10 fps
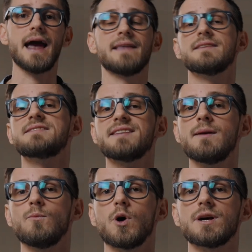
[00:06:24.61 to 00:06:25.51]
And the
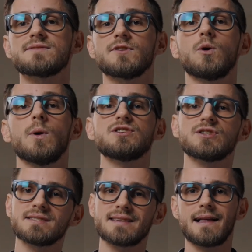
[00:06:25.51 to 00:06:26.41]
same works for
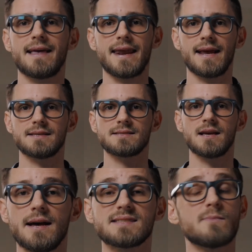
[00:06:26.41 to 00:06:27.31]
question-style headings.
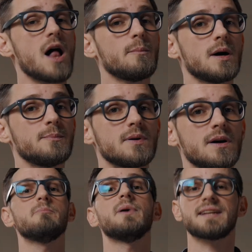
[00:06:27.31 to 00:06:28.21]
A small bump,
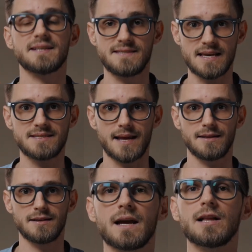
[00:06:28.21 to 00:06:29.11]
but consistent.